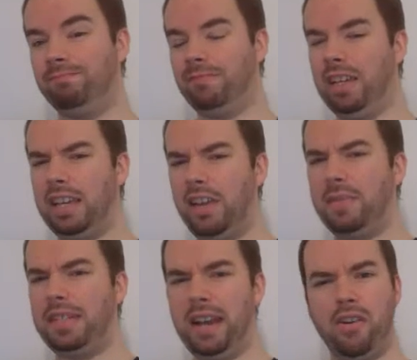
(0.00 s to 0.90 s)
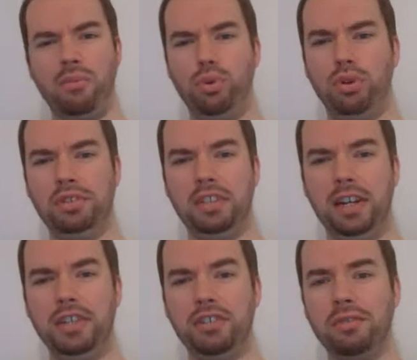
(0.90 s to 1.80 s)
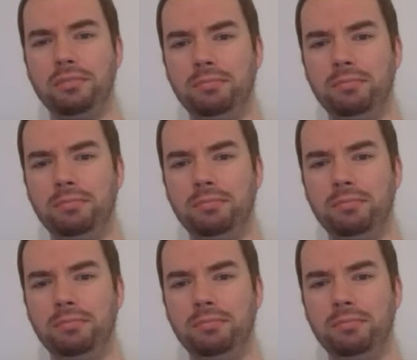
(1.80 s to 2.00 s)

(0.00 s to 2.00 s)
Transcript: It gave me terrible constipation.